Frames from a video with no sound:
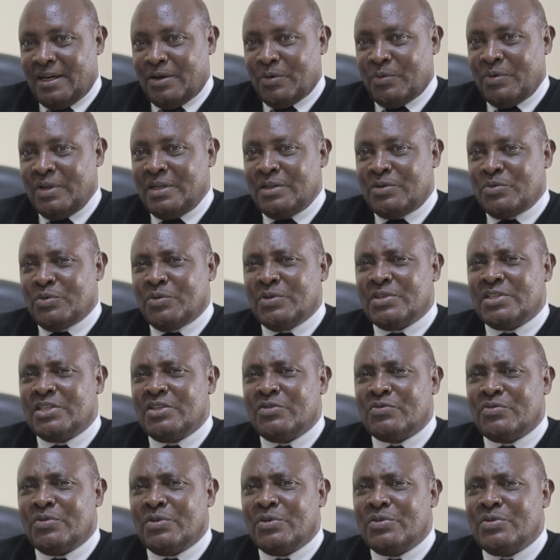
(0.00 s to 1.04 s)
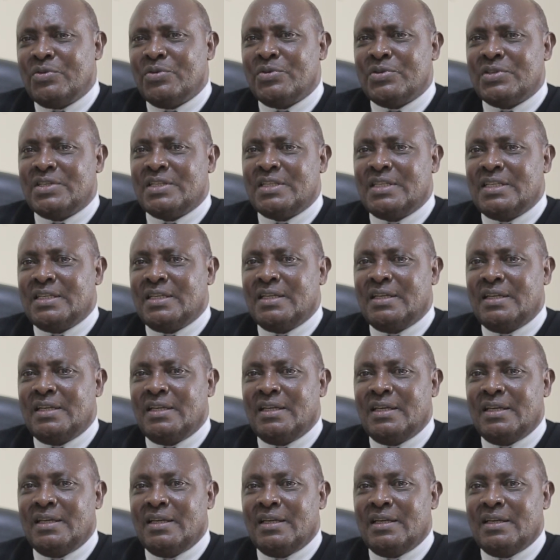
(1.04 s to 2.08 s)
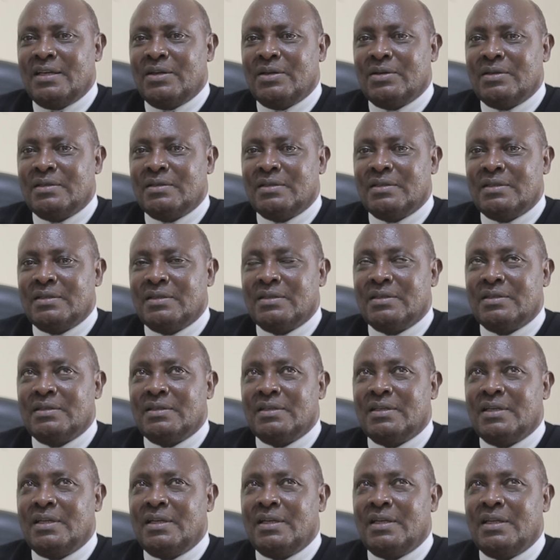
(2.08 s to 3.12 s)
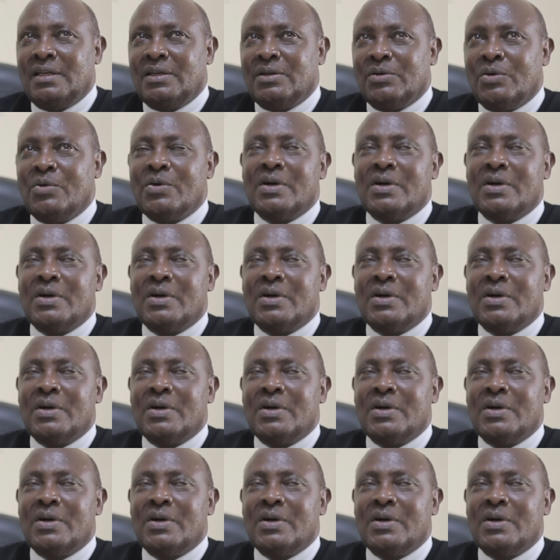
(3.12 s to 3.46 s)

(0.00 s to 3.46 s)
When it was introduced in